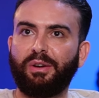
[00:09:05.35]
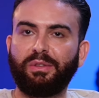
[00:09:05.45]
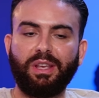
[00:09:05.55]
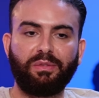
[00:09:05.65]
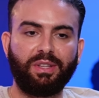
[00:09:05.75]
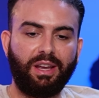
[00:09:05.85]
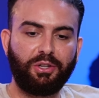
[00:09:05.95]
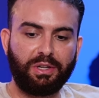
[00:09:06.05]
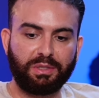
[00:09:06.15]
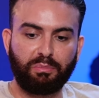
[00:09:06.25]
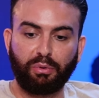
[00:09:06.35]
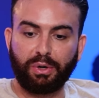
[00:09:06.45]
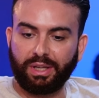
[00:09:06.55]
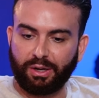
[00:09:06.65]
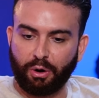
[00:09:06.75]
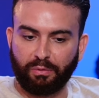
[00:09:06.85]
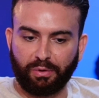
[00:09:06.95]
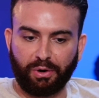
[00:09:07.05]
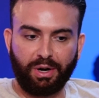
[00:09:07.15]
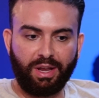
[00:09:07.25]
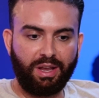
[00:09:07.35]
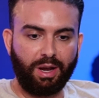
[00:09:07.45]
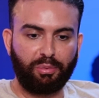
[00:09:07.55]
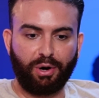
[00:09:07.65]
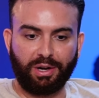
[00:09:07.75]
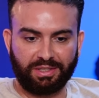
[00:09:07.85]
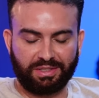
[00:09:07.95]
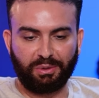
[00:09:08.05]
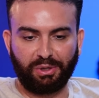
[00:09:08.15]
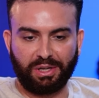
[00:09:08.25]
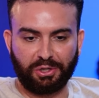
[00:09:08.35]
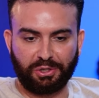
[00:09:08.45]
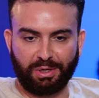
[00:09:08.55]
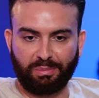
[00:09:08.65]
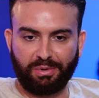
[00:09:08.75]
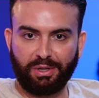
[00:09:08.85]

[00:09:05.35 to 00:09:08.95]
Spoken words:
If the agent is bringing over a processing relationship